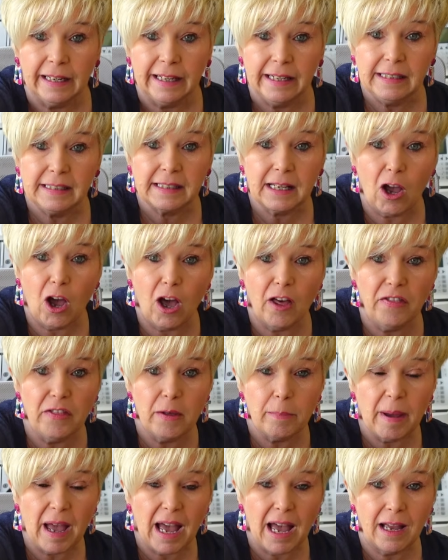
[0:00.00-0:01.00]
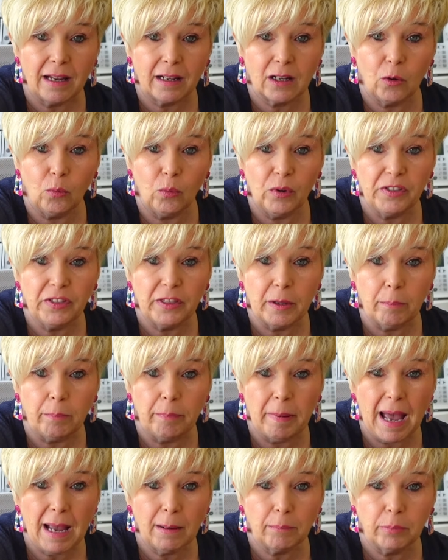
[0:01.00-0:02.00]
is on the back with the
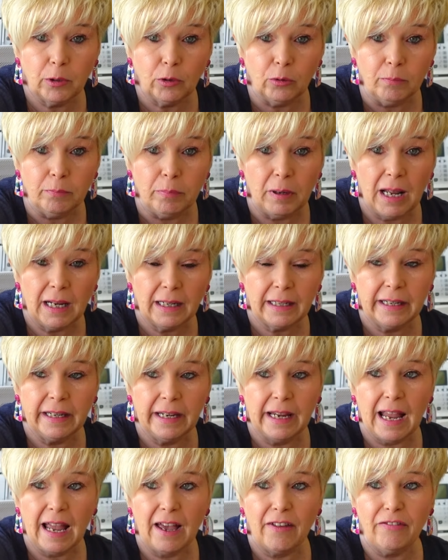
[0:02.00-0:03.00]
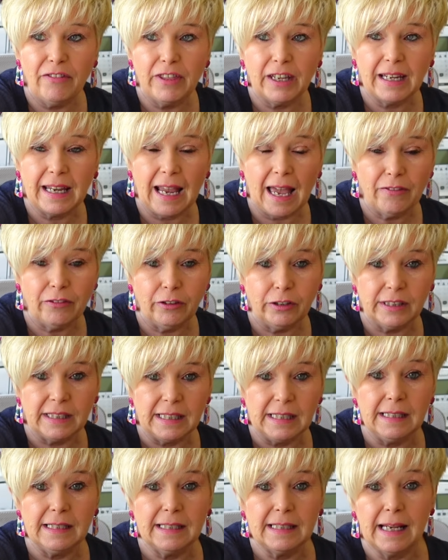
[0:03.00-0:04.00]
back button placket and the gathered
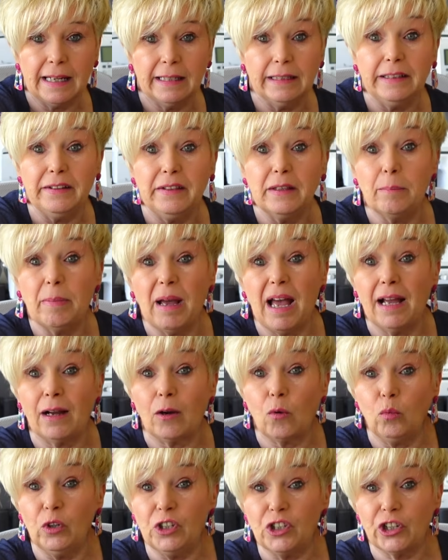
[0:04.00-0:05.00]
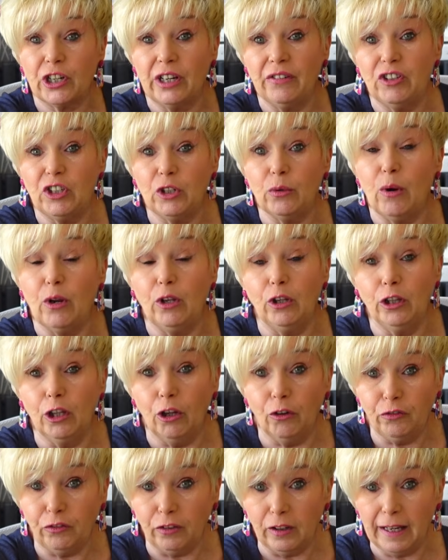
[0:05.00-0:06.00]
detail in the back, which gives you a
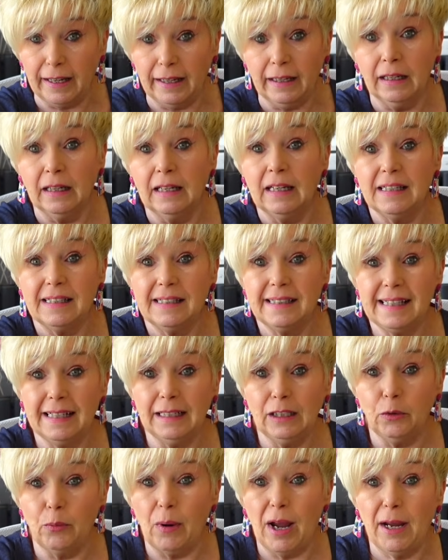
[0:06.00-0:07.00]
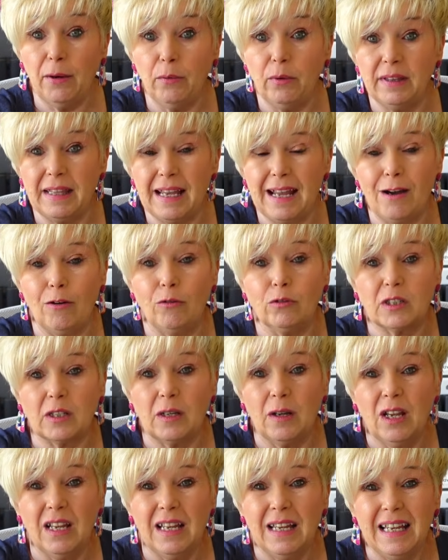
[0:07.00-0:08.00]
lovely silhouette without
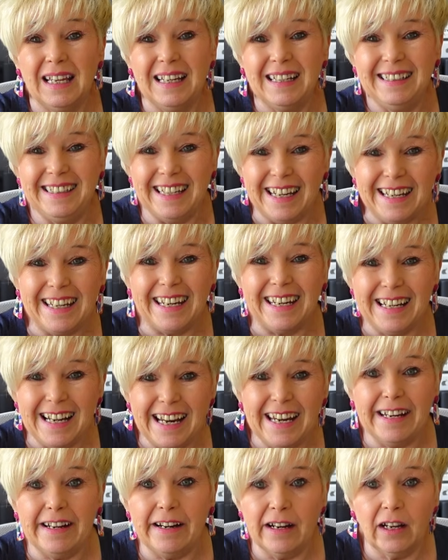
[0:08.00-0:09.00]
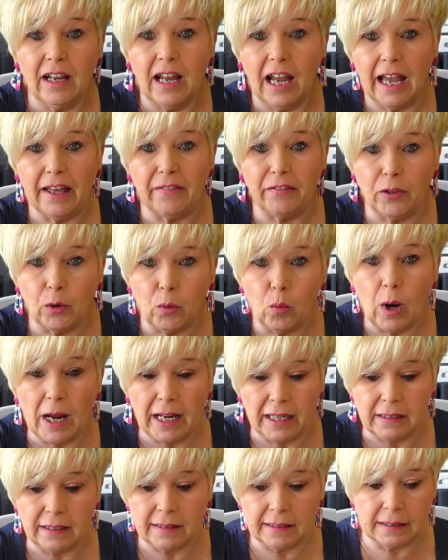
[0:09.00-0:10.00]
digging in at the
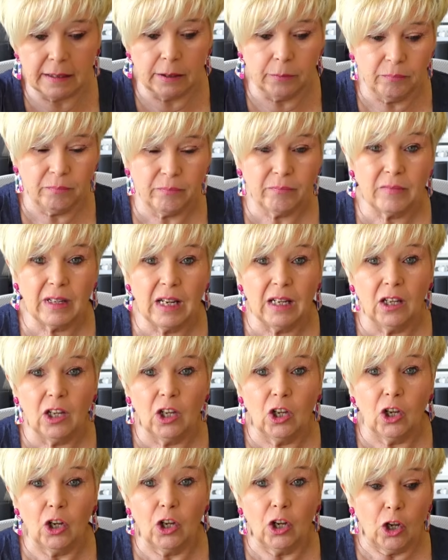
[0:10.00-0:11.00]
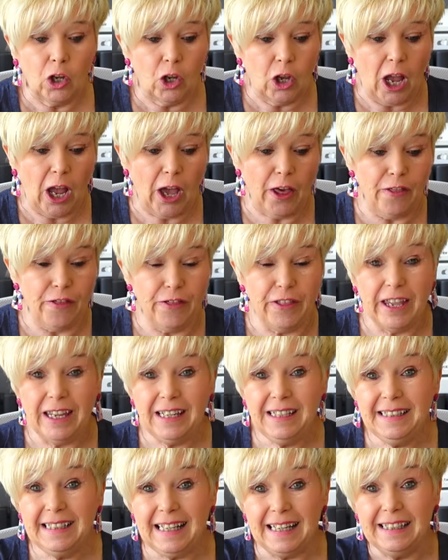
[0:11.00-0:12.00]
waist. And
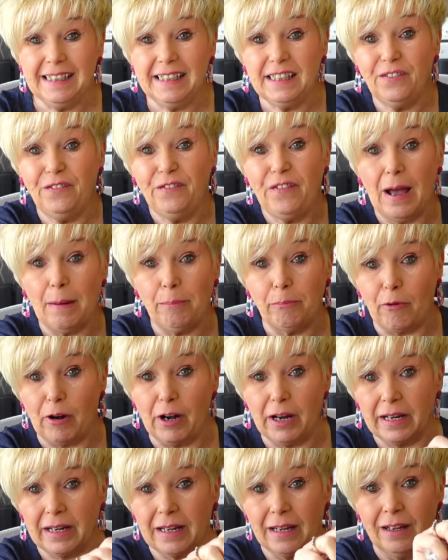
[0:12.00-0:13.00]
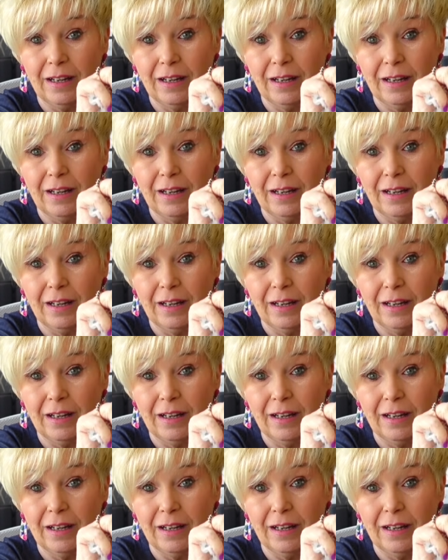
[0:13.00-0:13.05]
this is the fabric